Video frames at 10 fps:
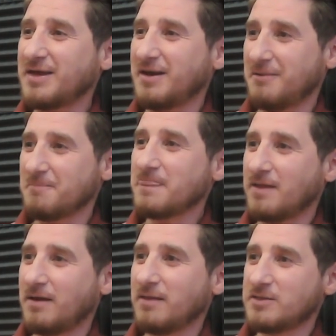
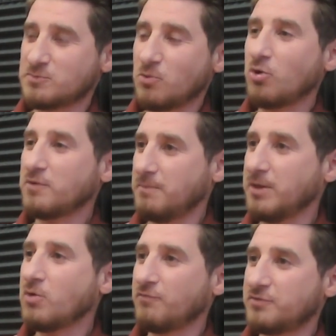the small or the
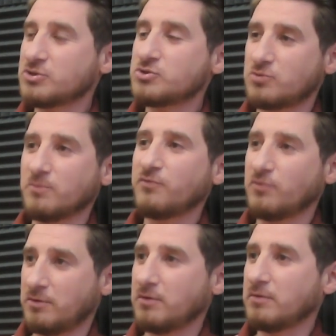big conference room
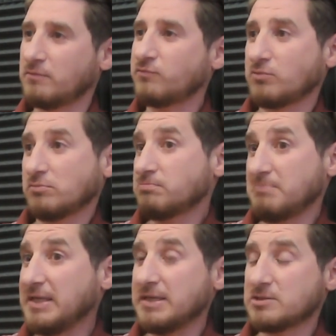for
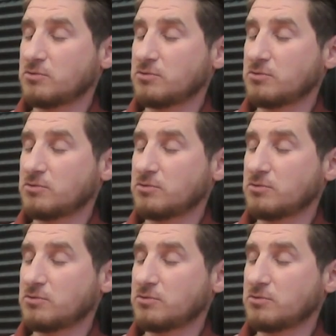meetings,